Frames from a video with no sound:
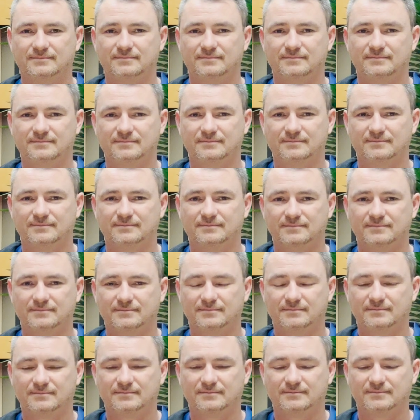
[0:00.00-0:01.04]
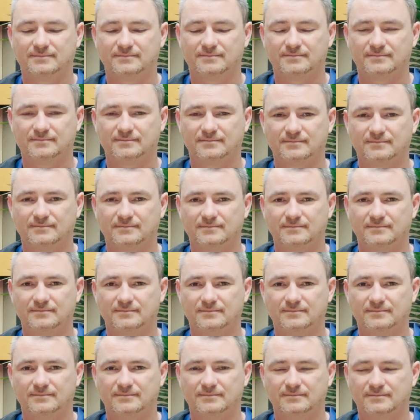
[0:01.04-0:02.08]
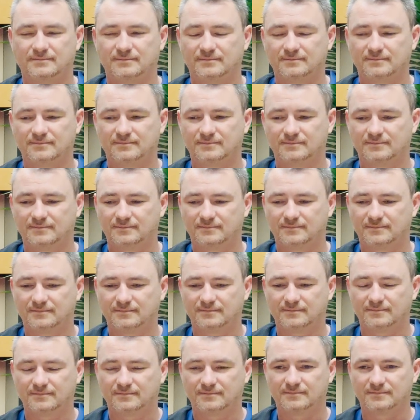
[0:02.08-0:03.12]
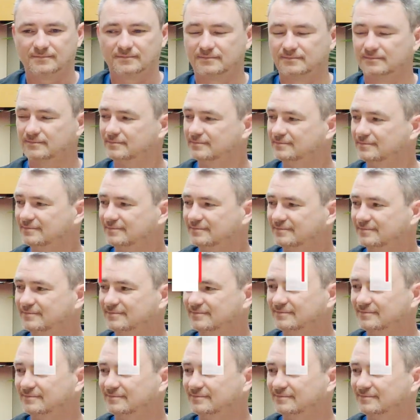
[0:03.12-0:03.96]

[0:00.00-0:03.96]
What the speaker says: [no speech]